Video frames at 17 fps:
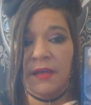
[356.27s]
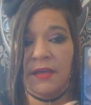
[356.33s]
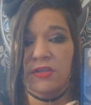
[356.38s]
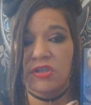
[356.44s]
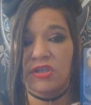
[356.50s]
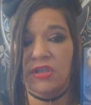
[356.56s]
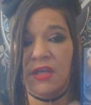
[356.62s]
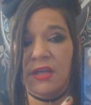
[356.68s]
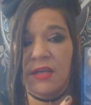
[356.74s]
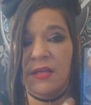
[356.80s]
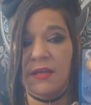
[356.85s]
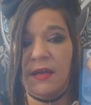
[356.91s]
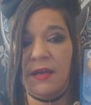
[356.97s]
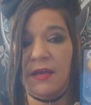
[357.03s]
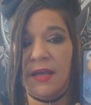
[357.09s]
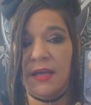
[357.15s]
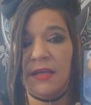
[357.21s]

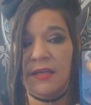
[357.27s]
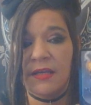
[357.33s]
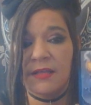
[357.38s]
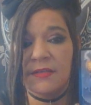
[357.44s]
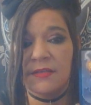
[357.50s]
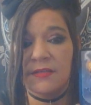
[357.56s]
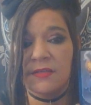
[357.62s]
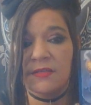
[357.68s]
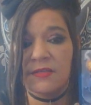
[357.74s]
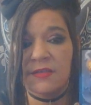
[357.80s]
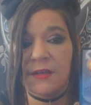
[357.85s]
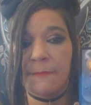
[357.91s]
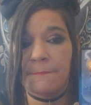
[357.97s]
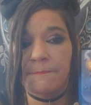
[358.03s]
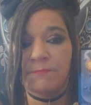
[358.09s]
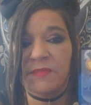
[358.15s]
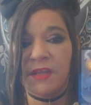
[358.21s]
She is
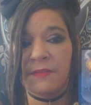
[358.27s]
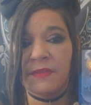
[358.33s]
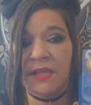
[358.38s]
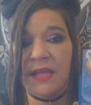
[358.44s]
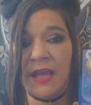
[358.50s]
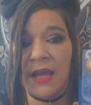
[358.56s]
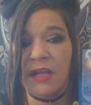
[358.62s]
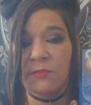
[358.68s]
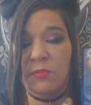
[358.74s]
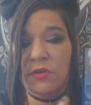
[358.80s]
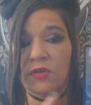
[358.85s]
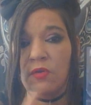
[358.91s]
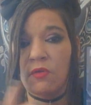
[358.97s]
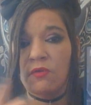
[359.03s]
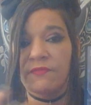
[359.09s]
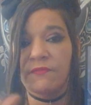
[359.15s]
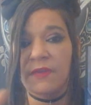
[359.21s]
the element
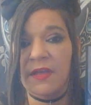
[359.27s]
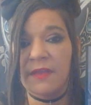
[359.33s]
of